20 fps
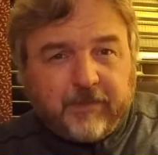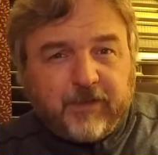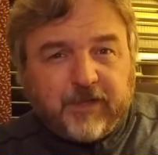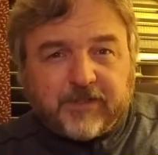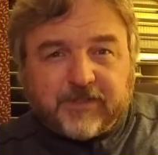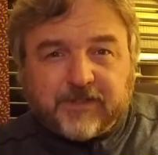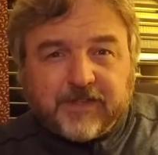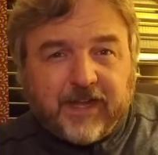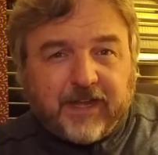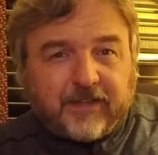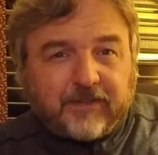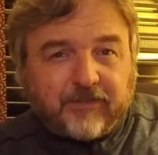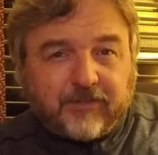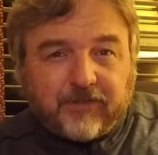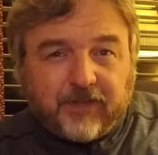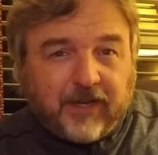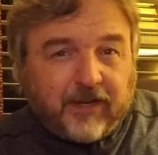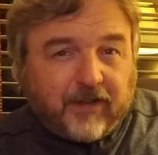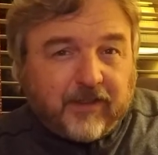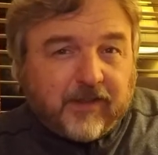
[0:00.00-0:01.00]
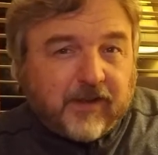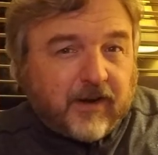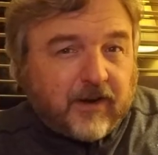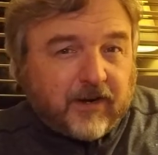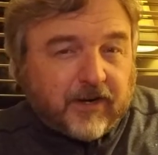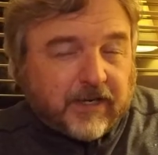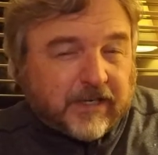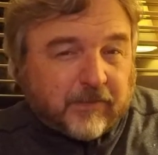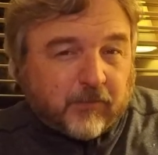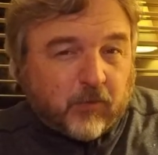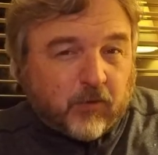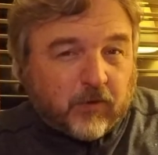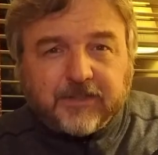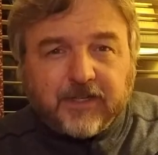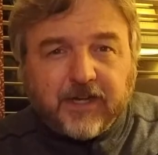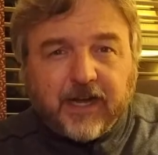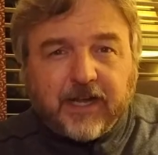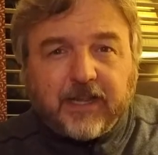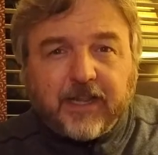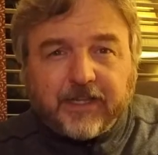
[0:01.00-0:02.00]
it's not state of the art
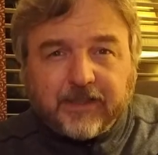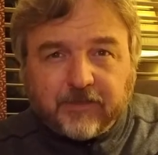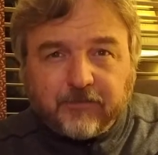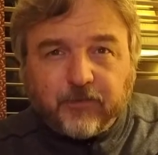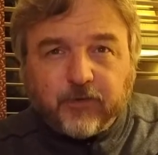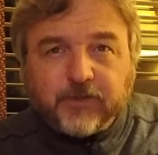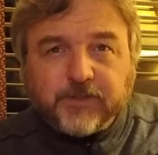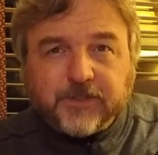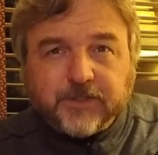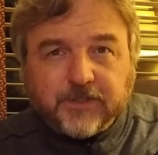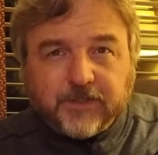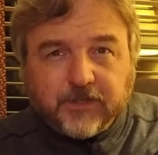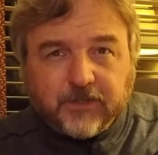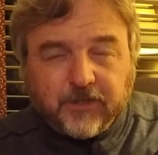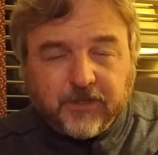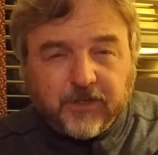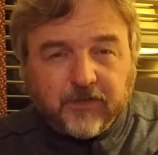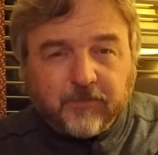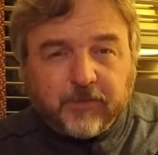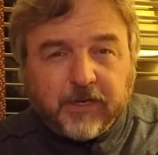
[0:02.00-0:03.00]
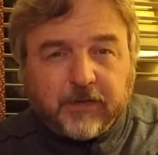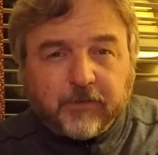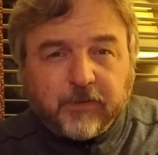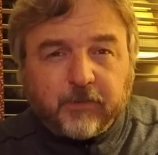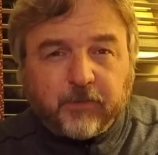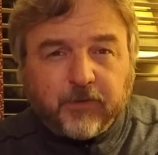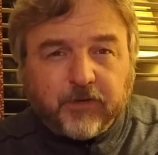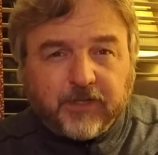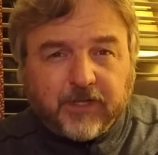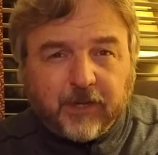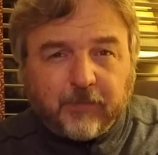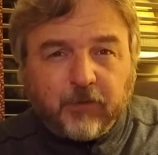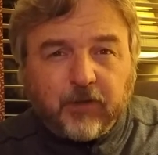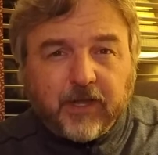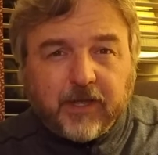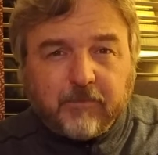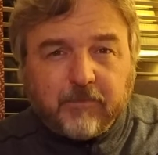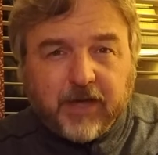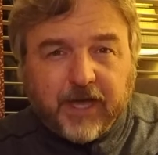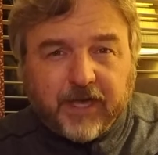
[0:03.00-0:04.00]
anymore. I like the versatility of being able to put
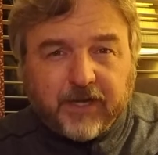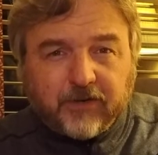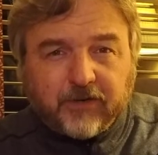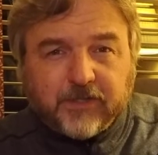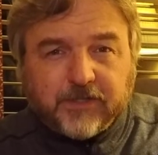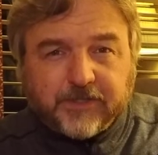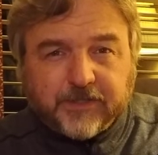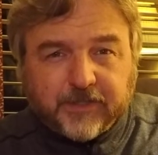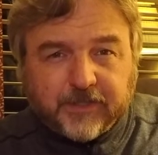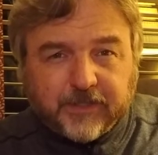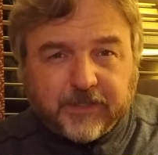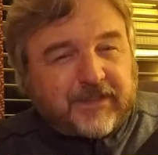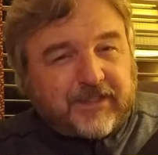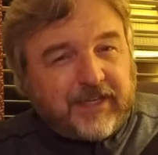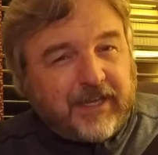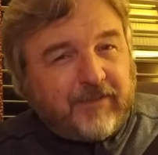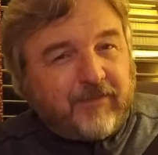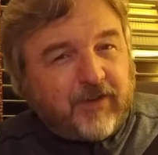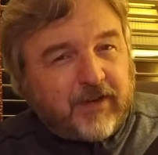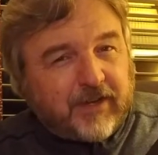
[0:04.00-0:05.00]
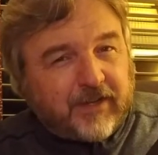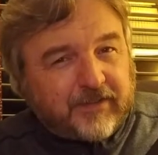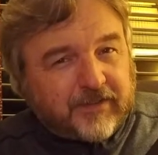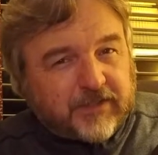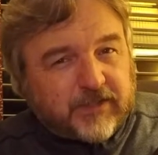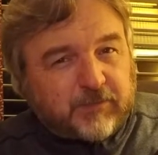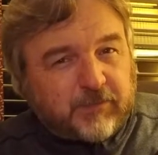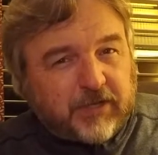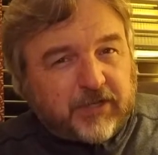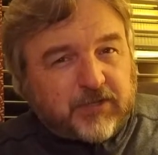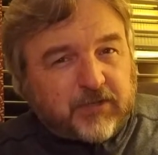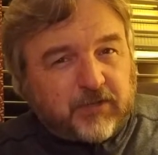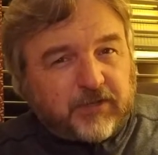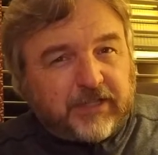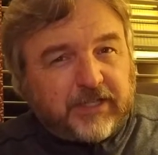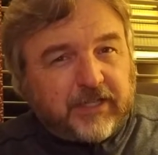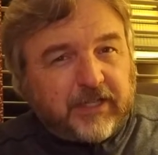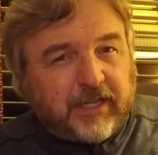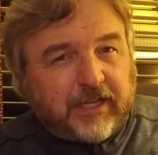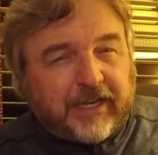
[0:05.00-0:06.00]
AA batteries in it. Even on the special
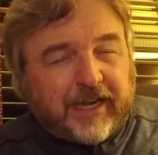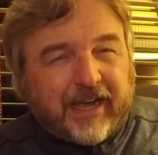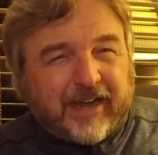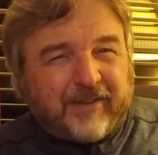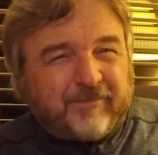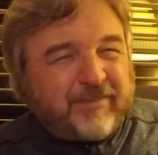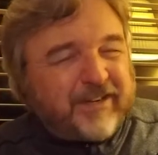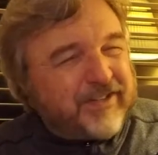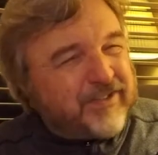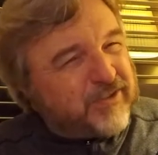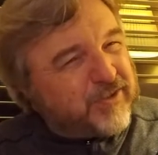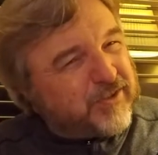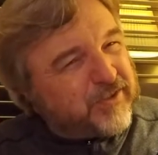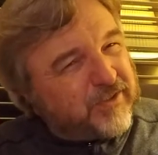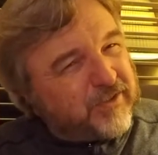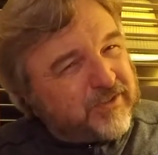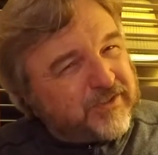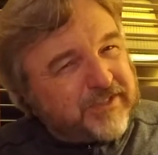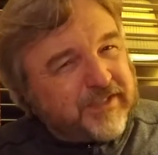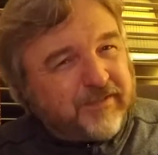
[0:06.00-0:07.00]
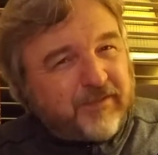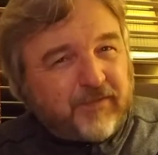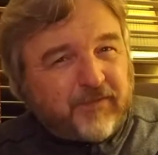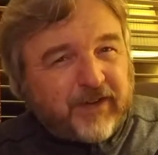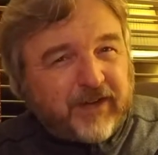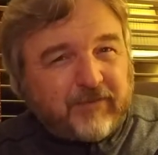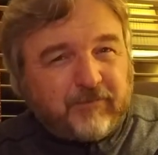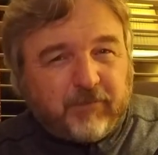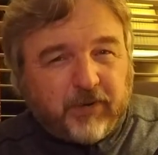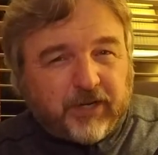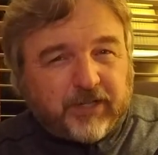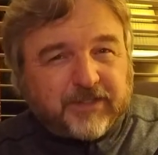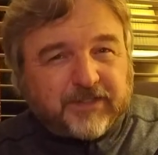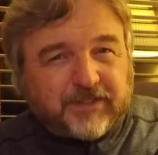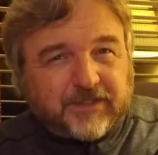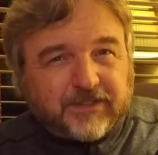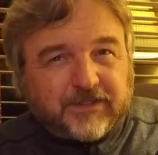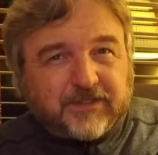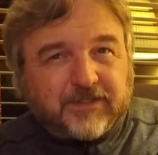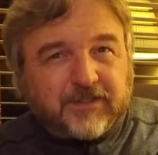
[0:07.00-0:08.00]
deal I got, I'm not sure
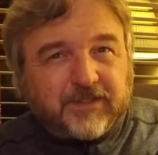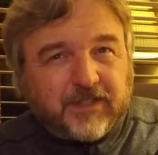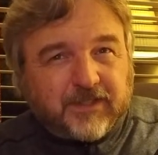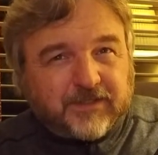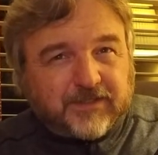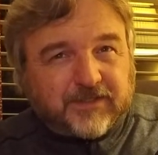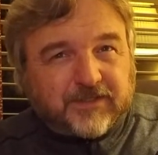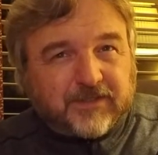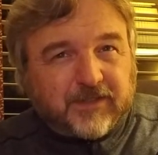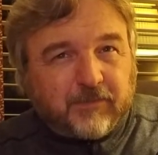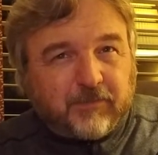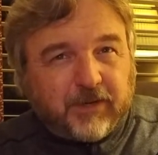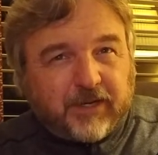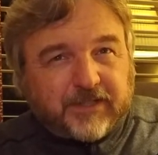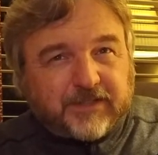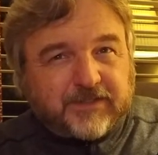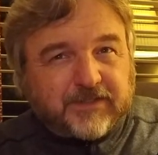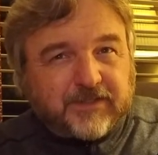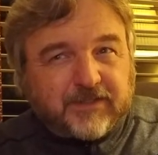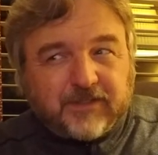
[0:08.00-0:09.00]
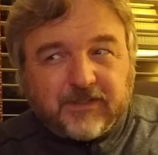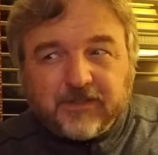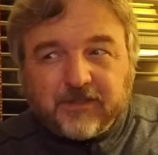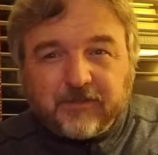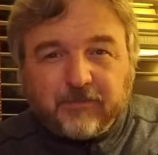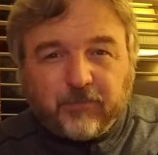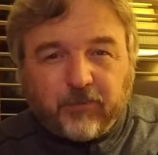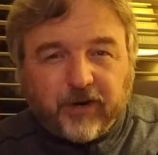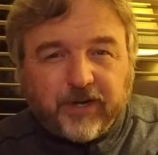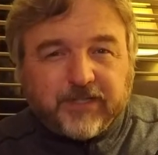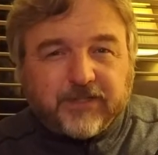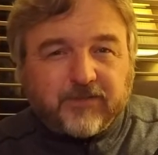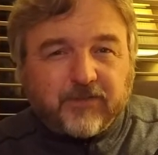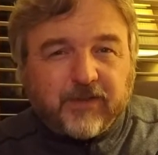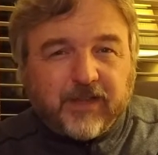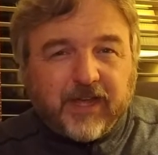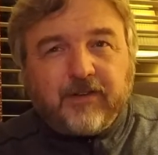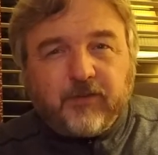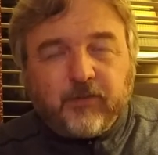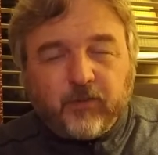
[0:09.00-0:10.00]
$75 is the best price for
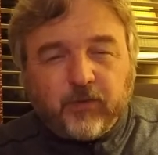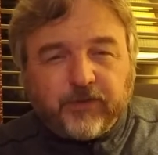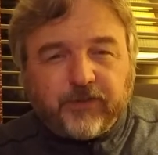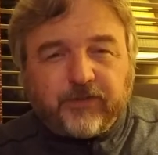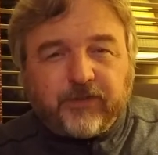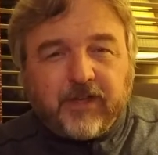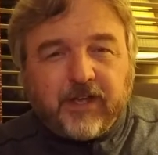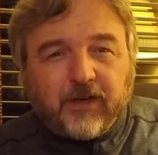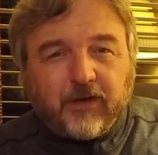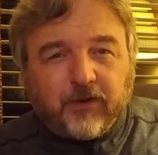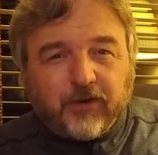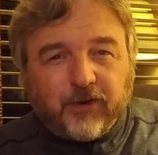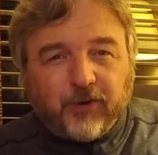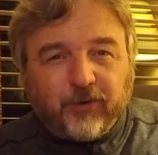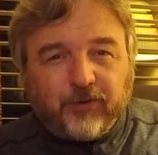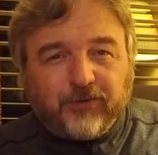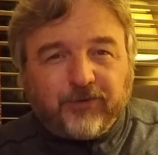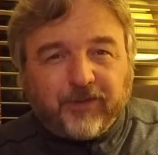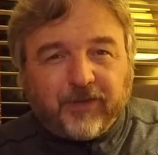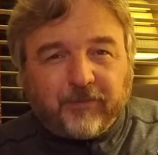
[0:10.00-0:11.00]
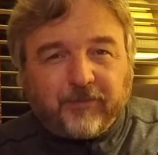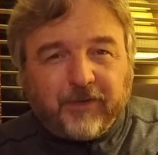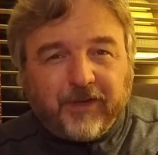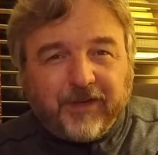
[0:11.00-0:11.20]
that. We'll see how it holds up.